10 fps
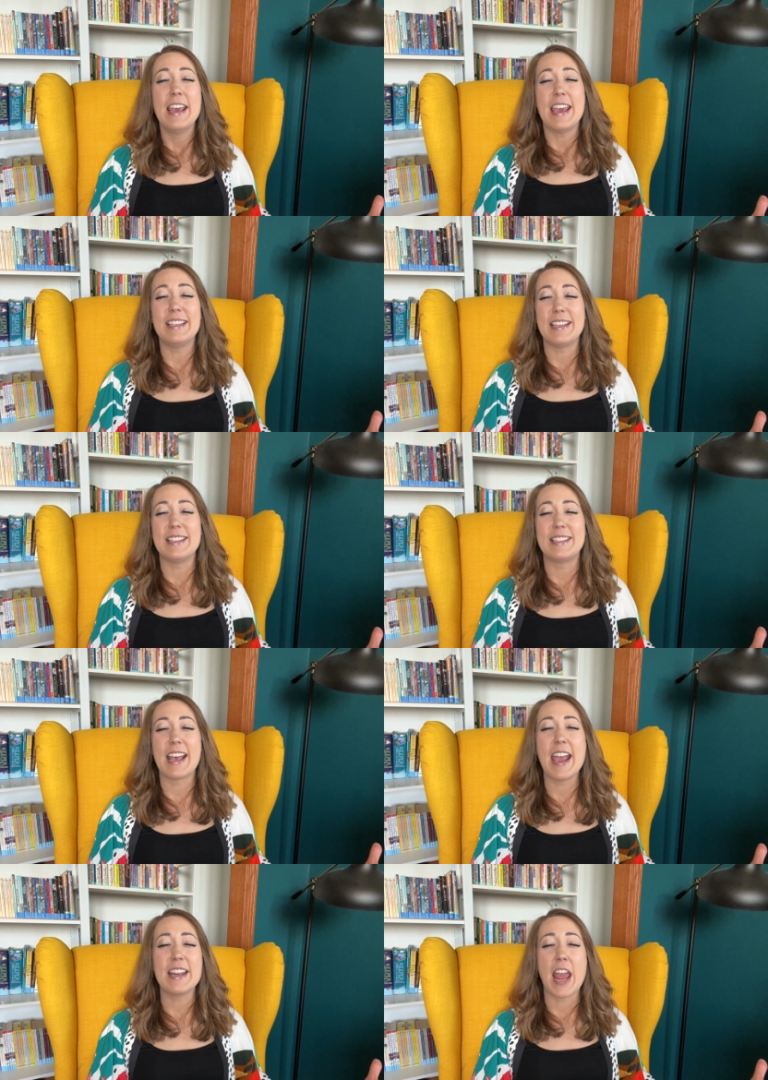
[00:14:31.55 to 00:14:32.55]
is in
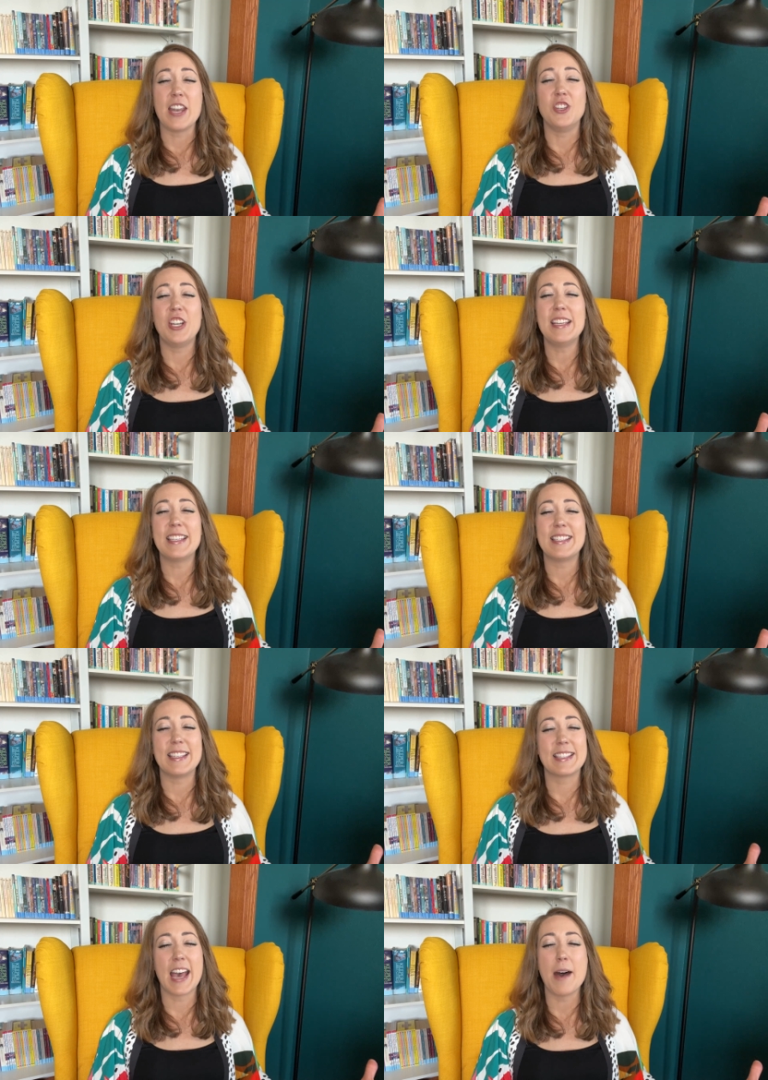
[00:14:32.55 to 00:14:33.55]
sight and Jesus
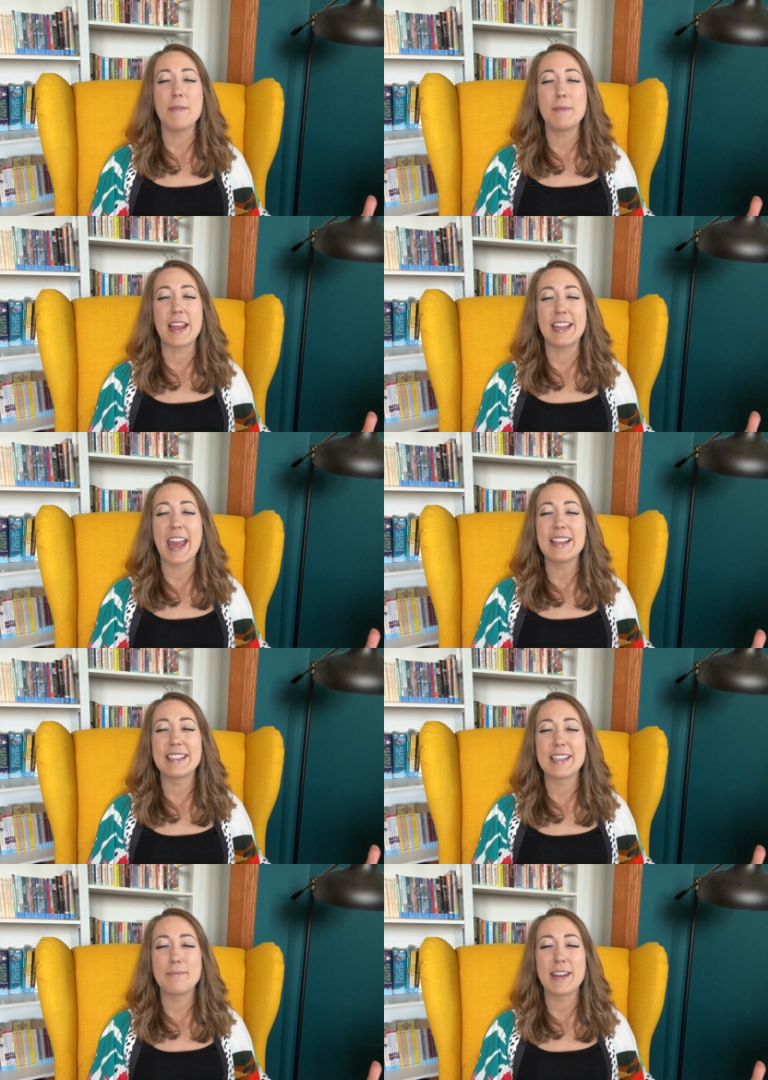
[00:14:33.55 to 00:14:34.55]
is coming again
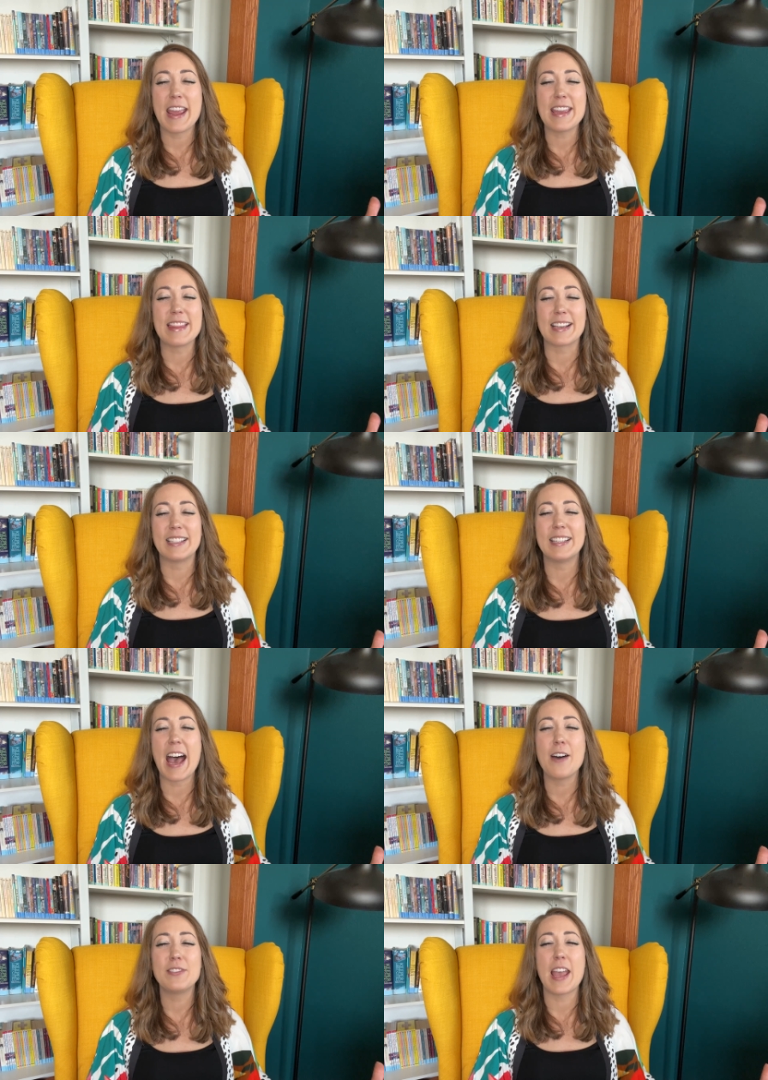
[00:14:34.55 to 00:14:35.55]
someday in the
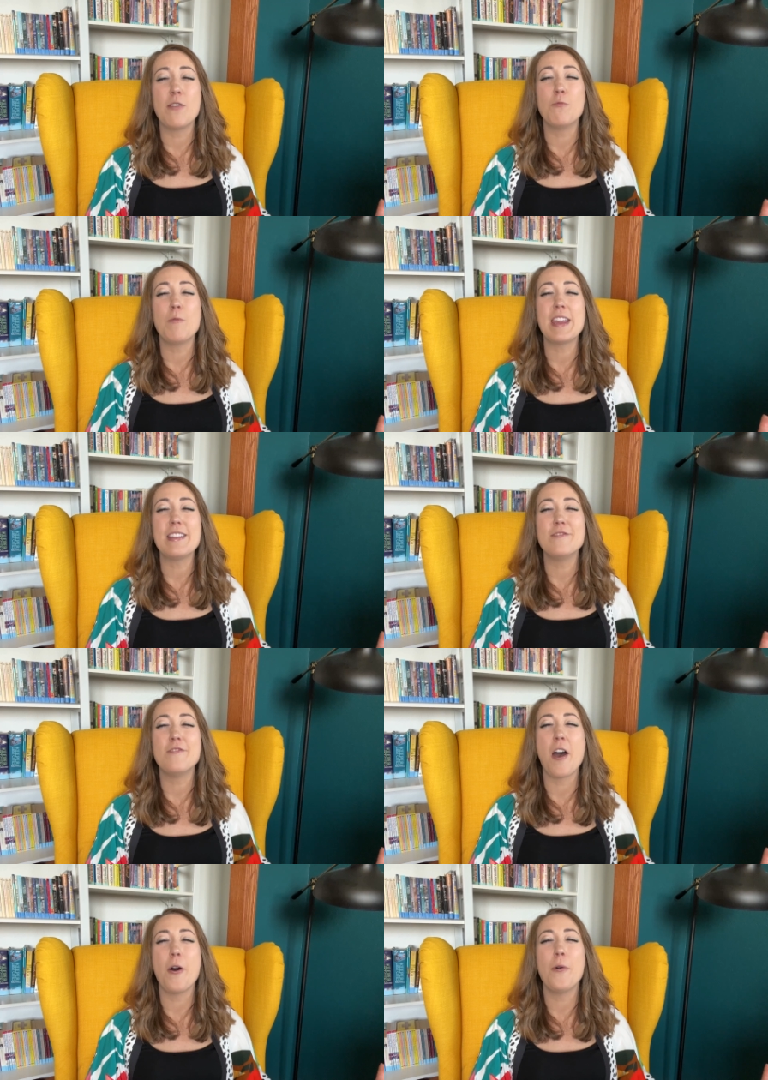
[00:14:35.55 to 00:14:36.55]
clouds, and we
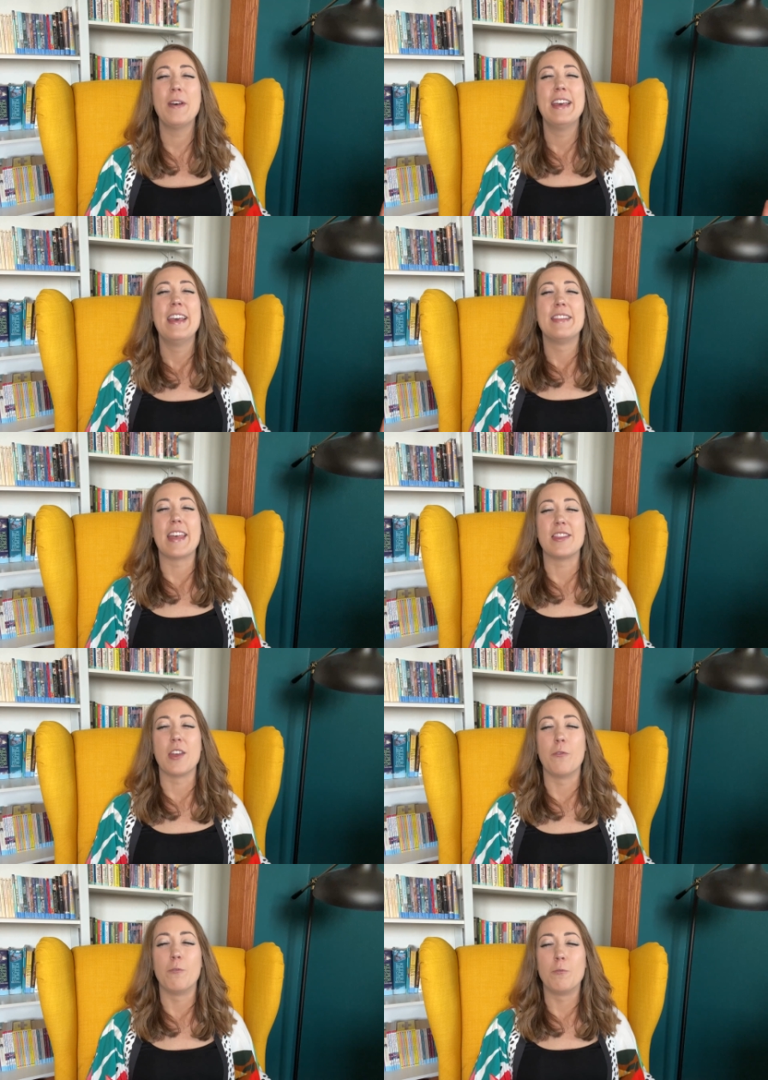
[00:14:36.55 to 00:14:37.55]
know that
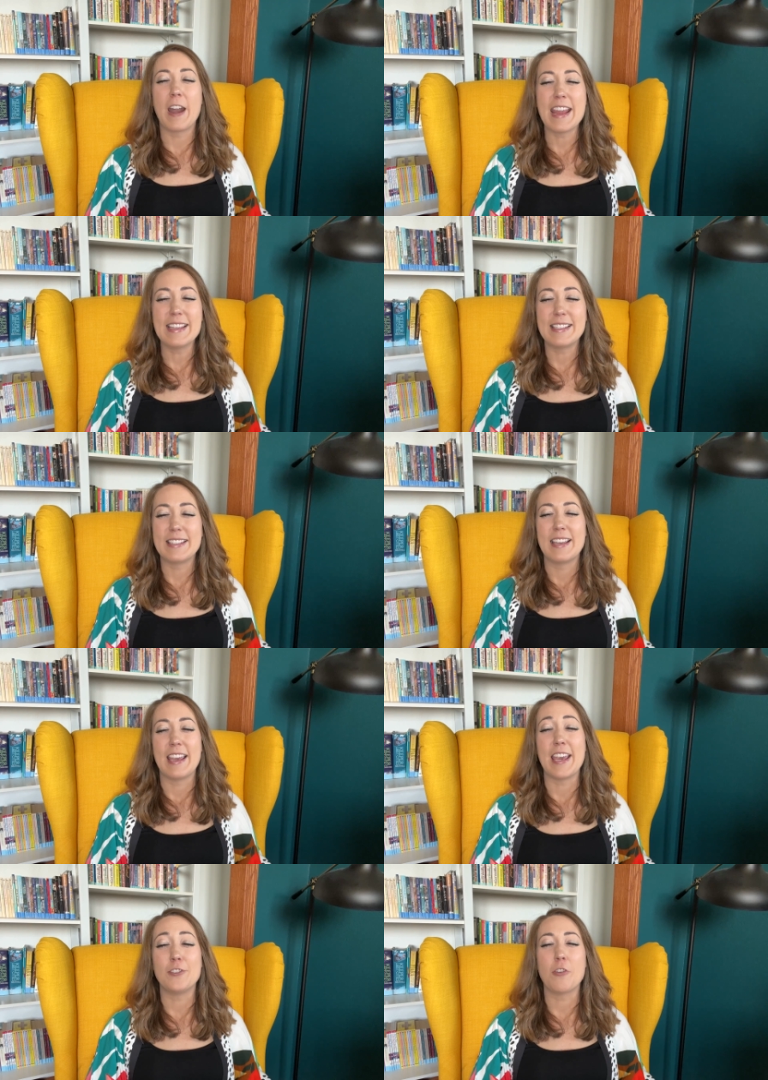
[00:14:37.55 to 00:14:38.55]
the race
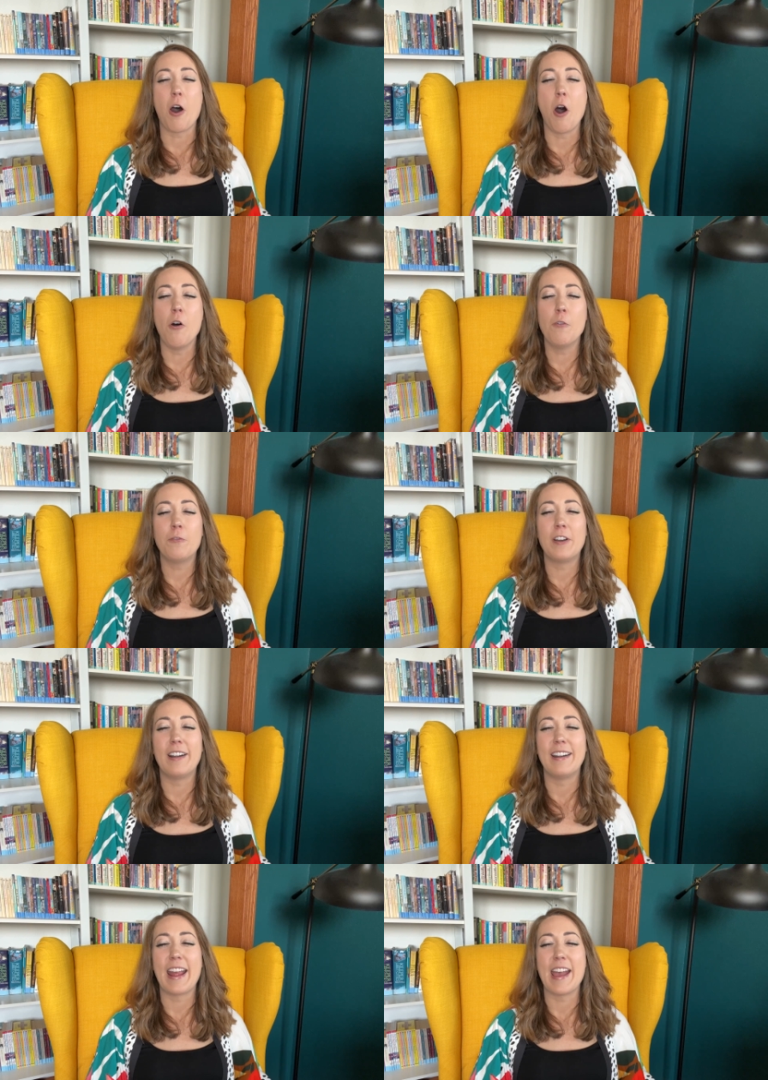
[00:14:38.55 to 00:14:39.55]
is
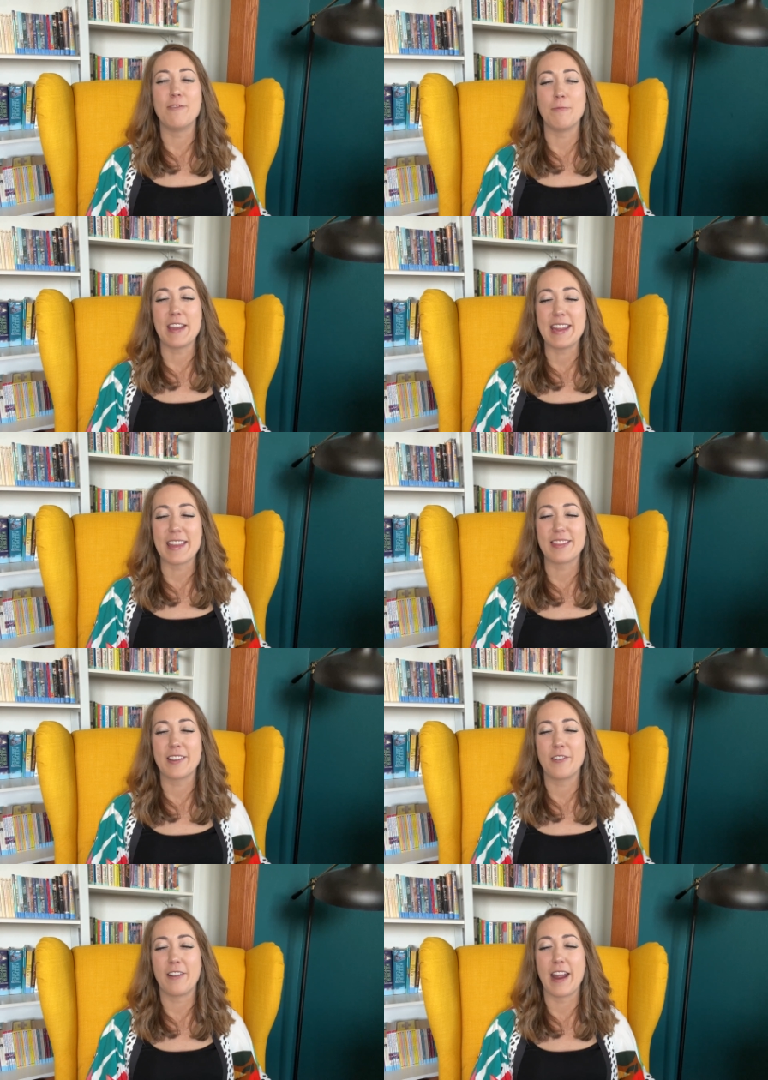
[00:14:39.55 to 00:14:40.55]
over and we get the
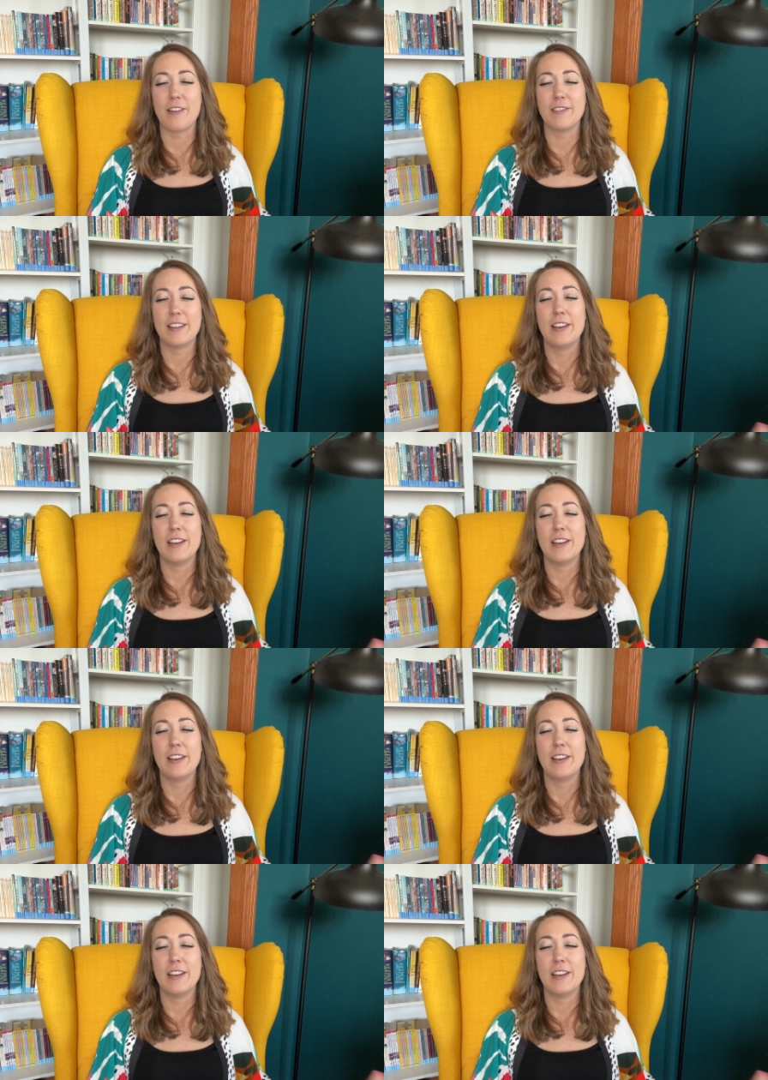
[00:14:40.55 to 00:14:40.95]
crown.